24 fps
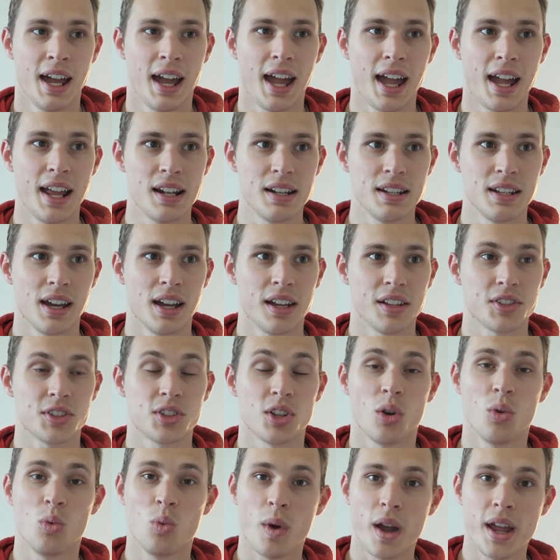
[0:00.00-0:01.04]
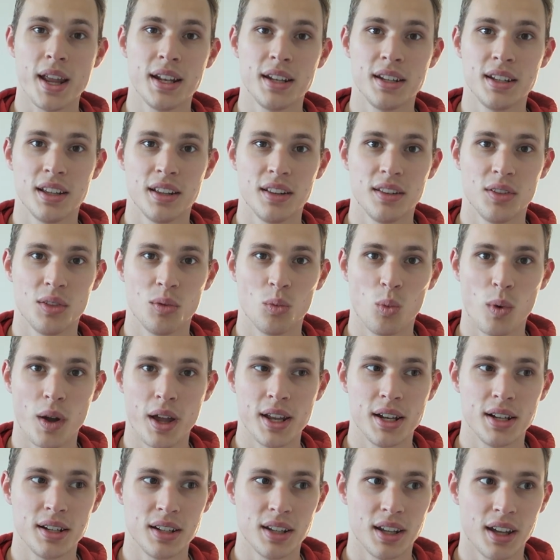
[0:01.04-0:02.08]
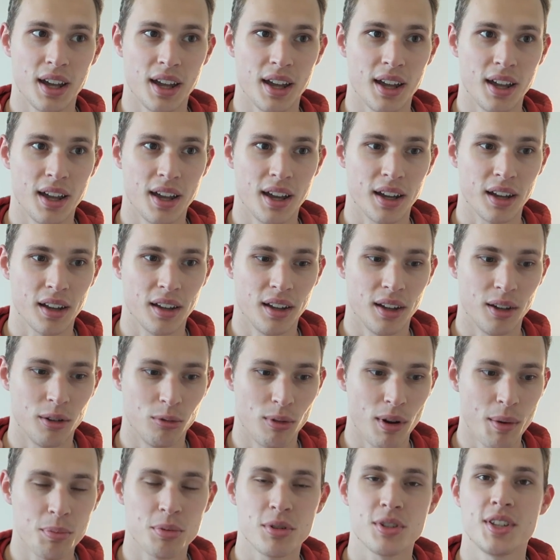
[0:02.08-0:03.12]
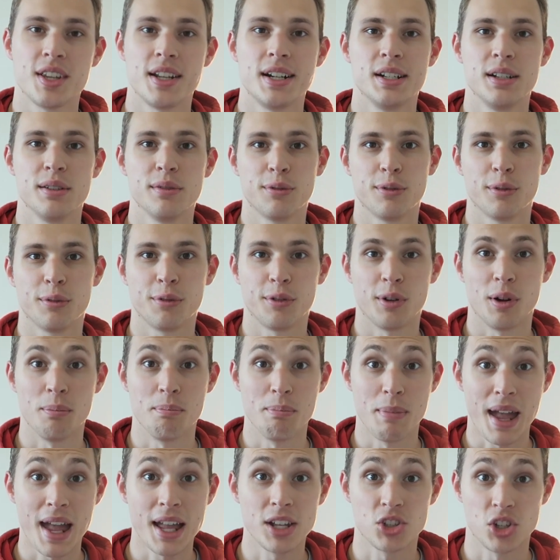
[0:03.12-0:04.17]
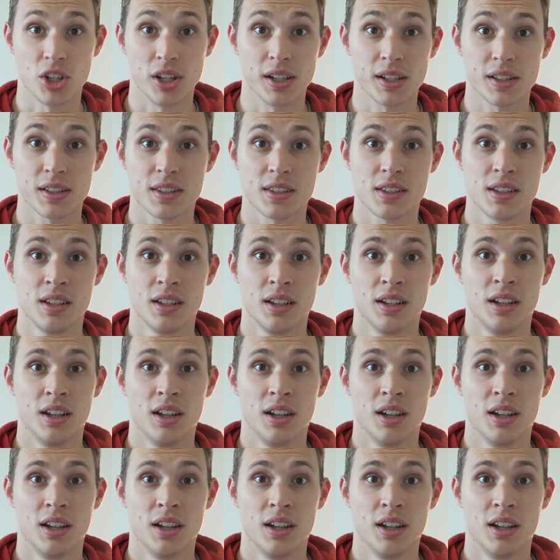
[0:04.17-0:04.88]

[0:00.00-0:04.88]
And uh, so when, when a, a representative from Magix,